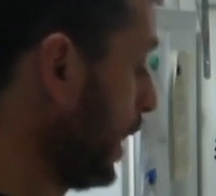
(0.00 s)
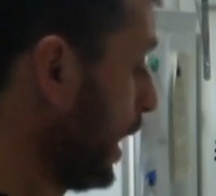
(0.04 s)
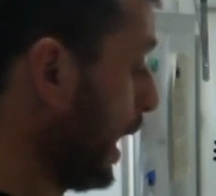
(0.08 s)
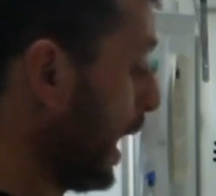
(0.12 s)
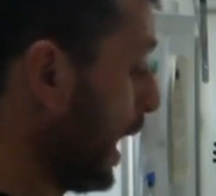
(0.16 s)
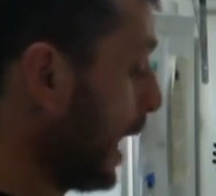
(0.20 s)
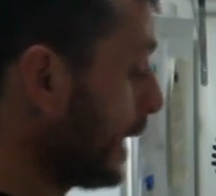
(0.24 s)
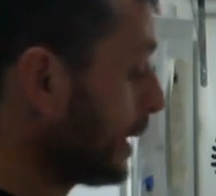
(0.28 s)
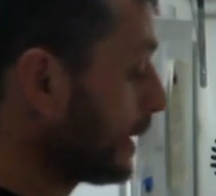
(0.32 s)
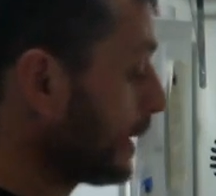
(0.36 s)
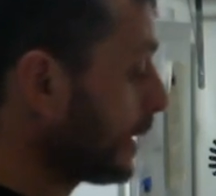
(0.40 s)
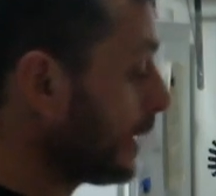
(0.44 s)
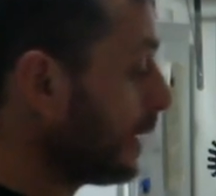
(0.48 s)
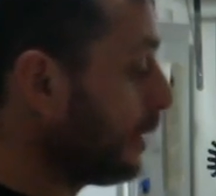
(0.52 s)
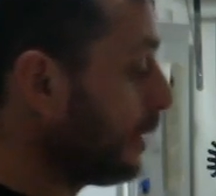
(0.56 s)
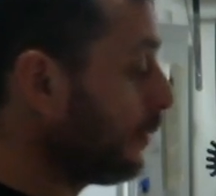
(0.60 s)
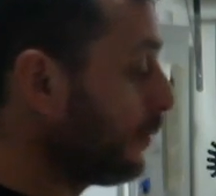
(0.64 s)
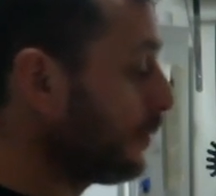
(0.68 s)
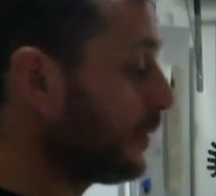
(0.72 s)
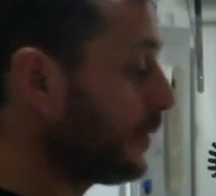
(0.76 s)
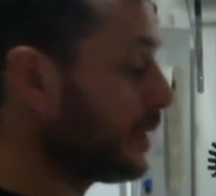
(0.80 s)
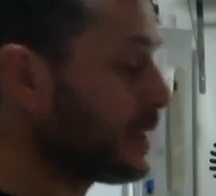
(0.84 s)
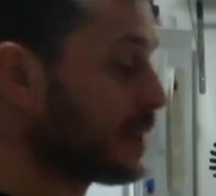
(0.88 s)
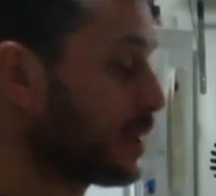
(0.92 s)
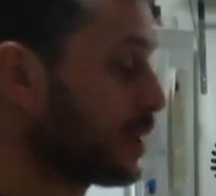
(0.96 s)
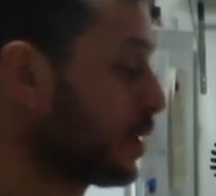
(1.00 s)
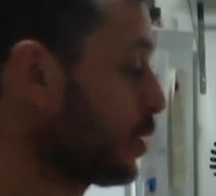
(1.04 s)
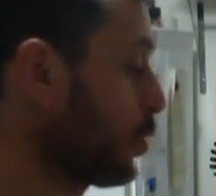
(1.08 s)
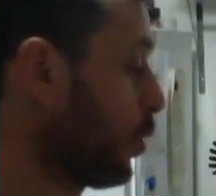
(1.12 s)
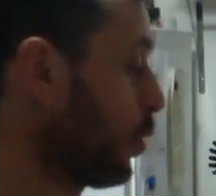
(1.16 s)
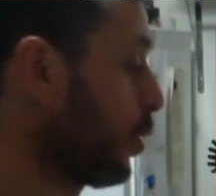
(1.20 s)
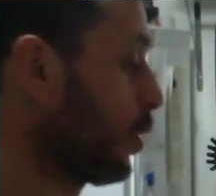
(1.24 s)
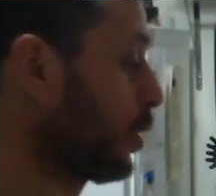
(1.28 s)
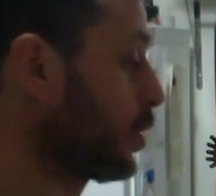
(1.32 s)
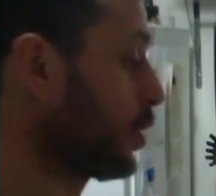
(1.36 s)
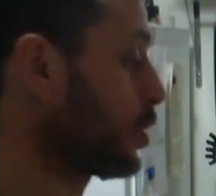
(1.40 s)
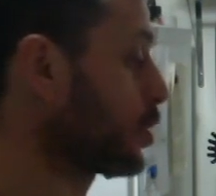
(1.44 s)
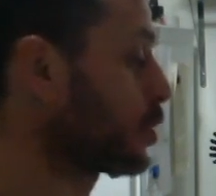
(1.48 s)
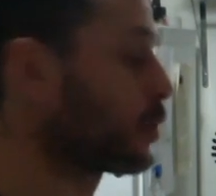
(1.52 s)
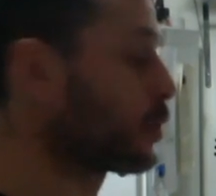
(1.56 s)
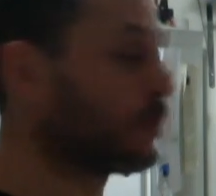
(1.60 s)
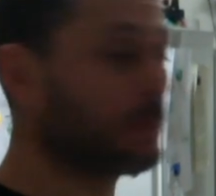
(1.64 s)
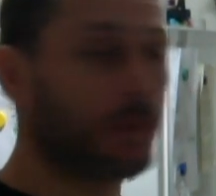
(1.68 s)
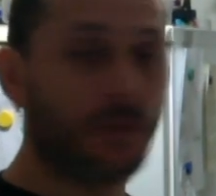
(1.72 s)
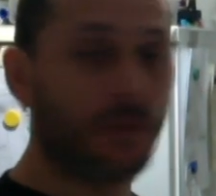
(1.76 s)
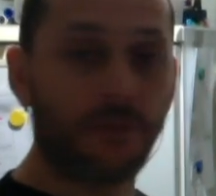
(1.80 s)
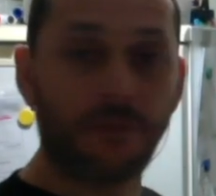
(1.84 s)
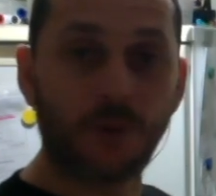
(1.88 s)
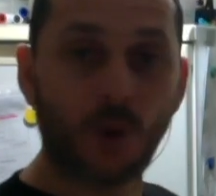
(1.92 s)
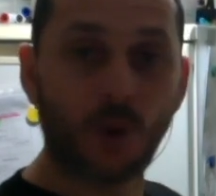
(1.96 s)
And if the stock is to
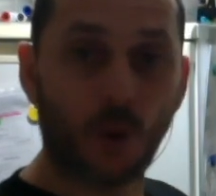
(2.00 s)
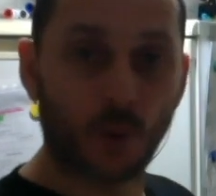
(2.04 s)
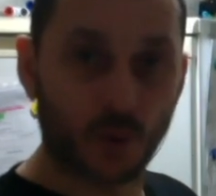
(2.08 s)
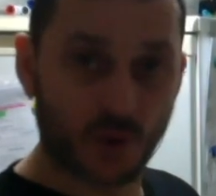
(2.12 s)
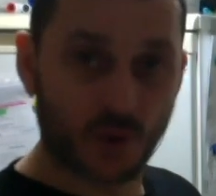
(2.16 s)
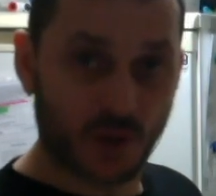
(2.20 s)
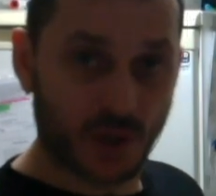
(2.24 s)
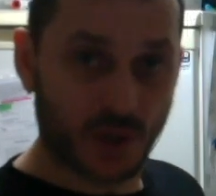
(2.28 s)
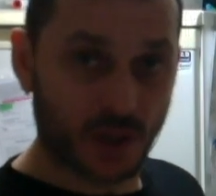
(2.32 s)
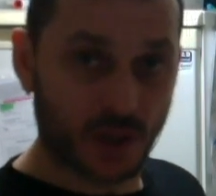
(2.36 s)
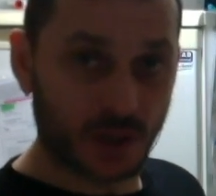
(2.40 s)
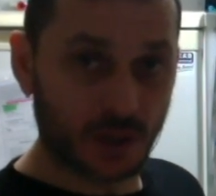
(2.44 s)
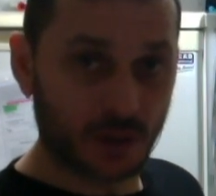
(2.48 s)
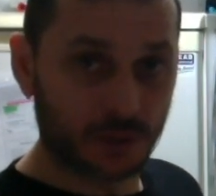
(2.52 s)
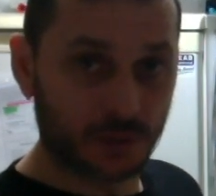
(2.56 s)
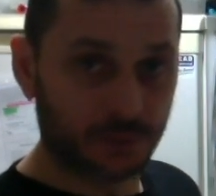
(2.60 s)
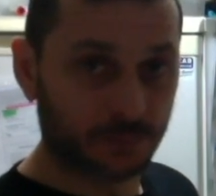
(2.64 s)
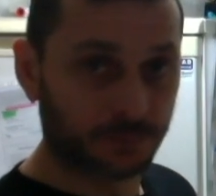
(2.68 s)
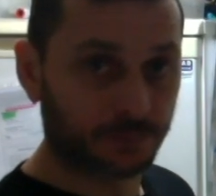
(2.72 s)
be frozen,